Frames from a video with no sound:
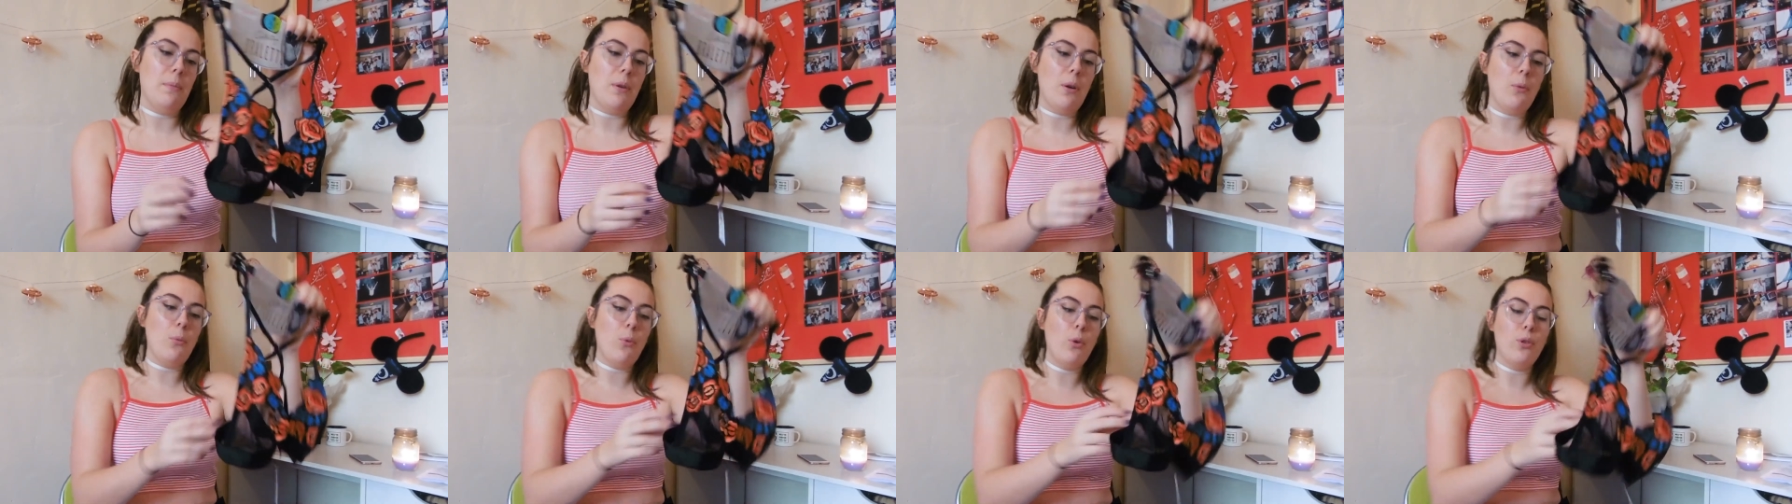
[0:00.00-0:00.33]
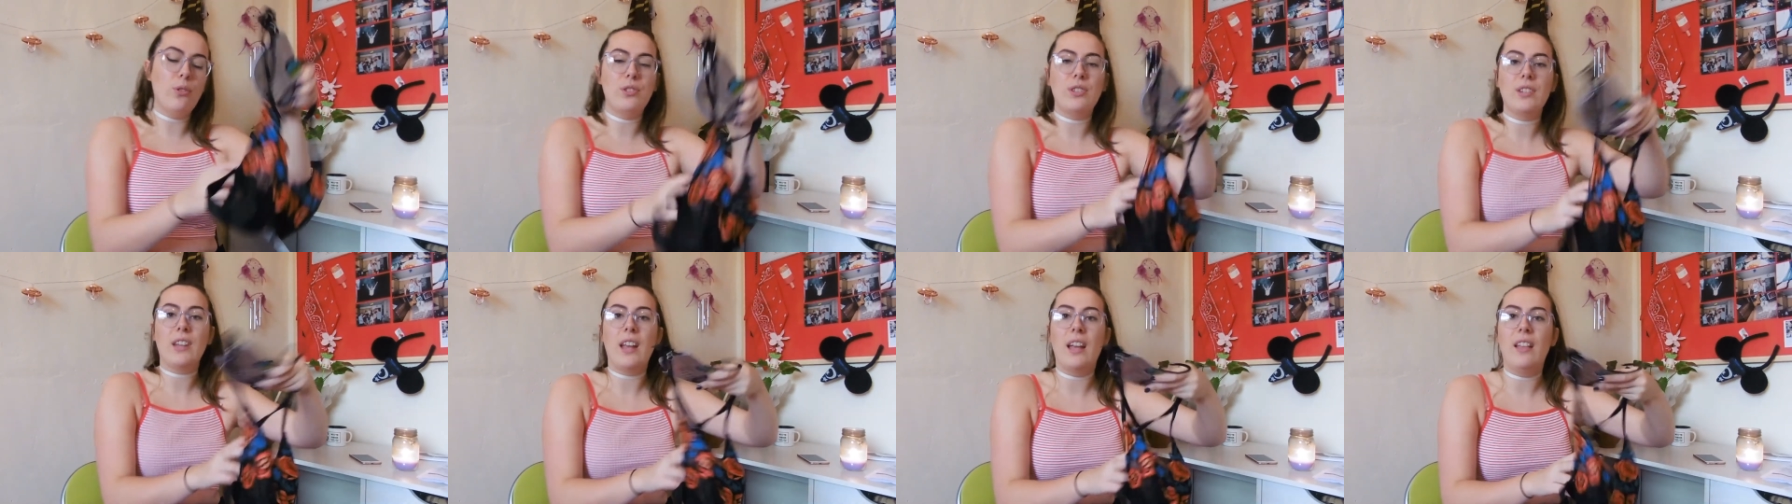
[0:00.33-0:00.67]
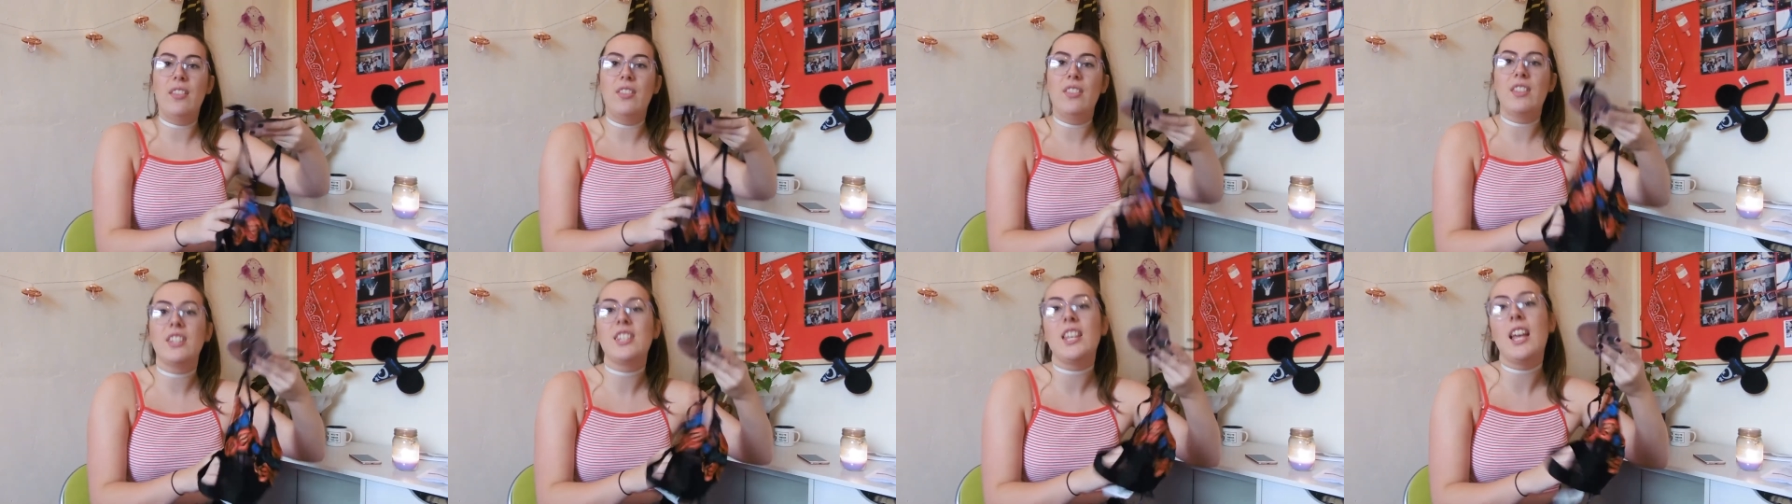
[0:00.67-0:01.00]
but once
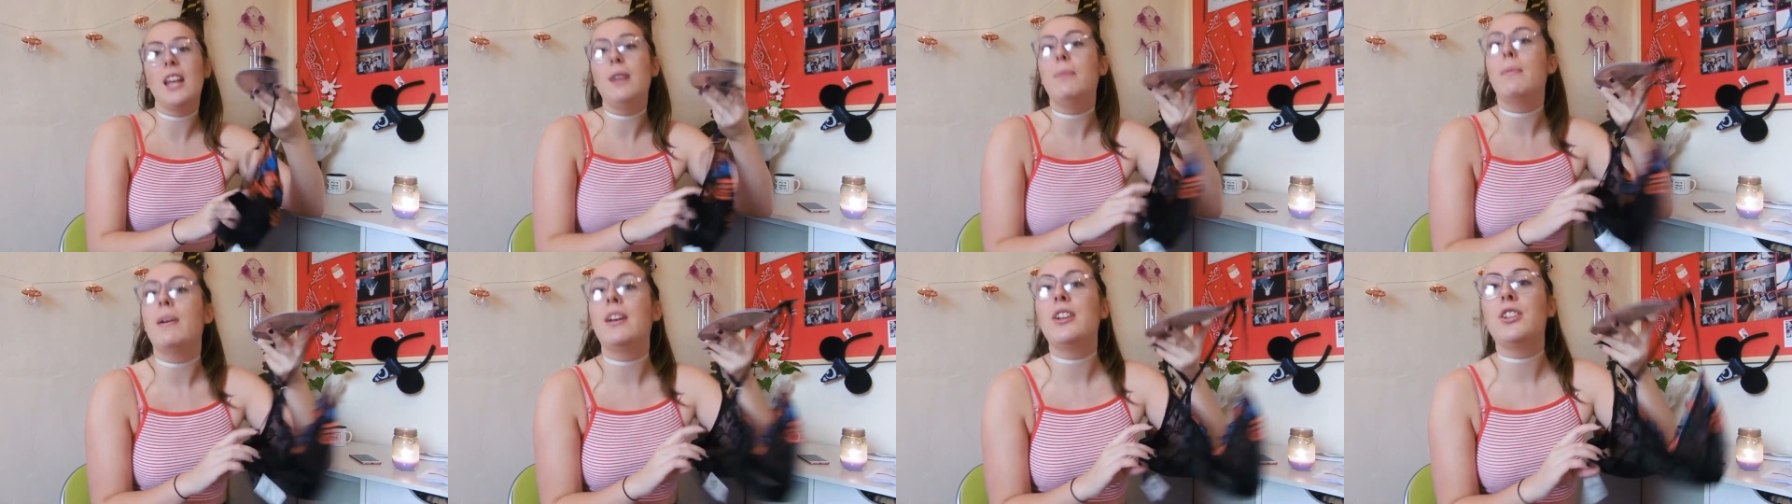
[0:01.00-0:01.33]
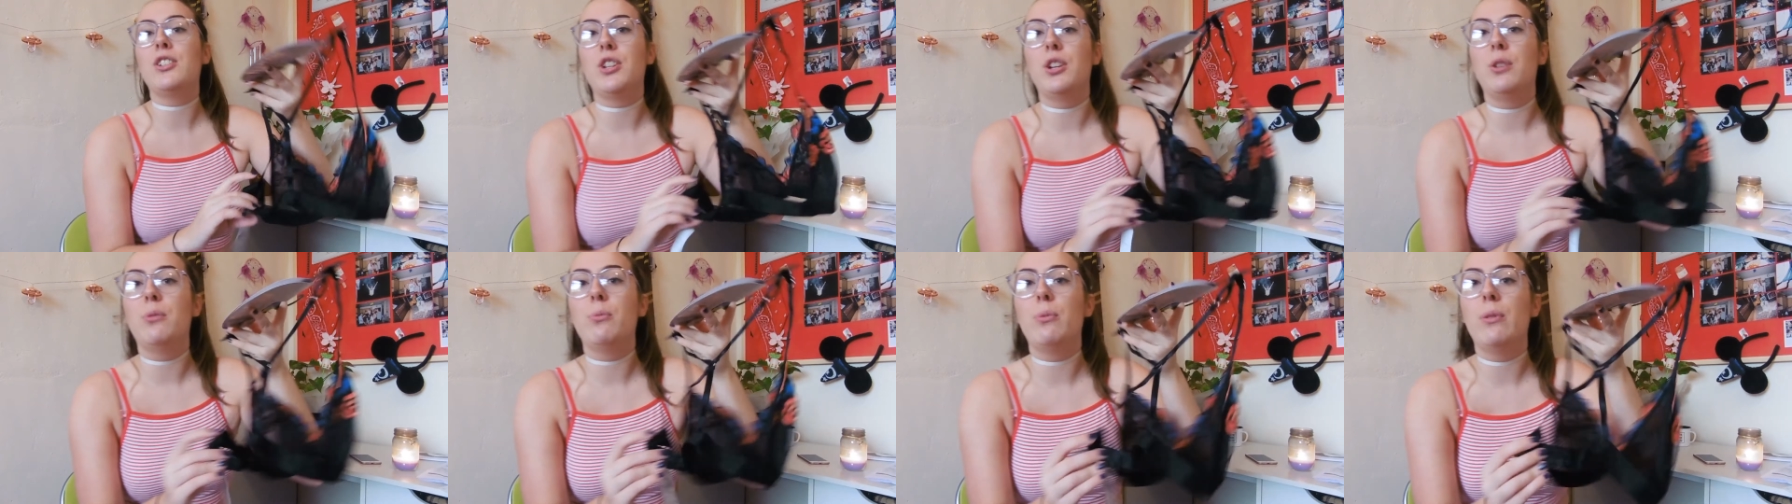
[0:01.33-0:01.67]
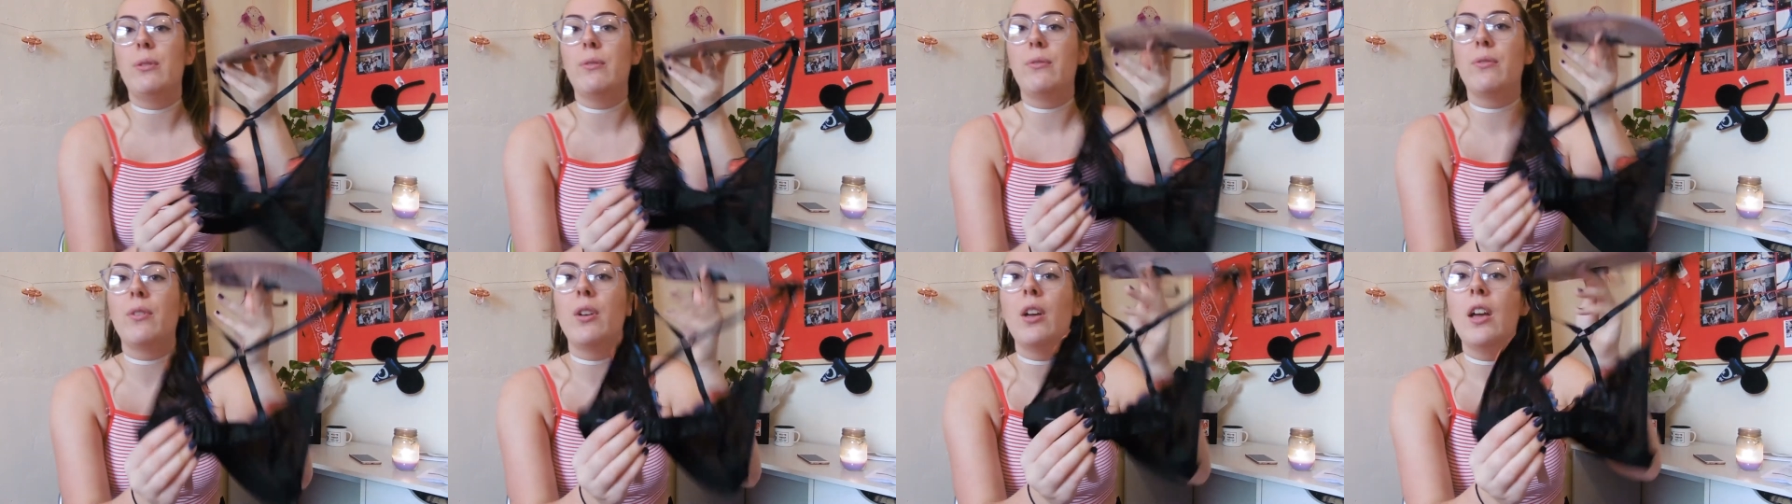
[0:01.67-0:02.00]
again, the same issue
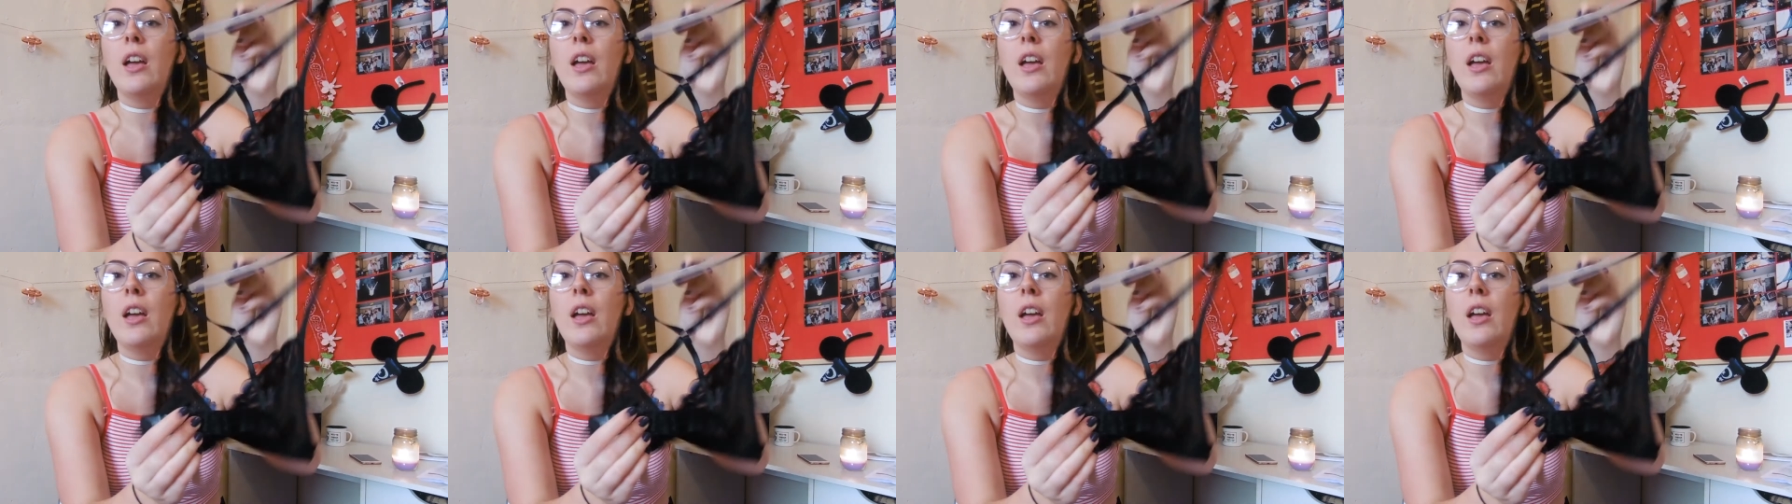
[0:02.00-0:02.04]
with